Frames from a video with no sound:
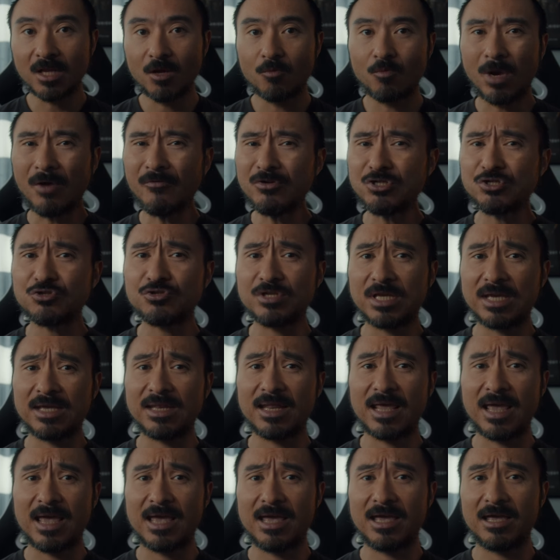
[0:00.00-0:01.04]
Why would you
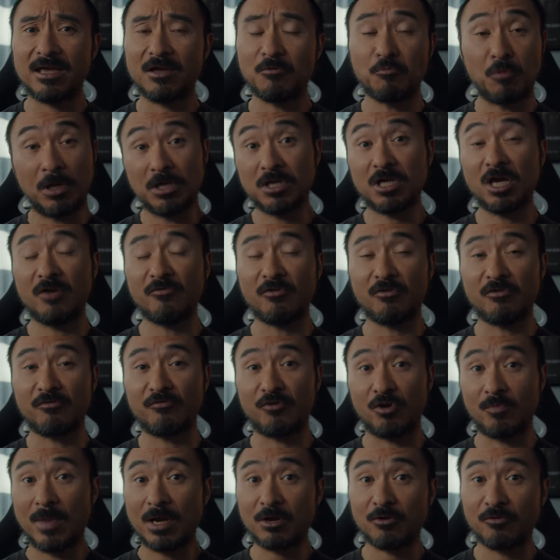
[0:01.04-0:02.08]
need a wind cover
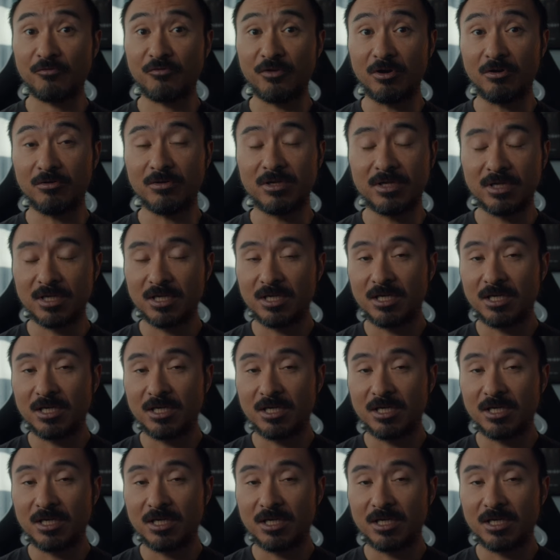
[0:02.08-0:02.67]
for your microphone?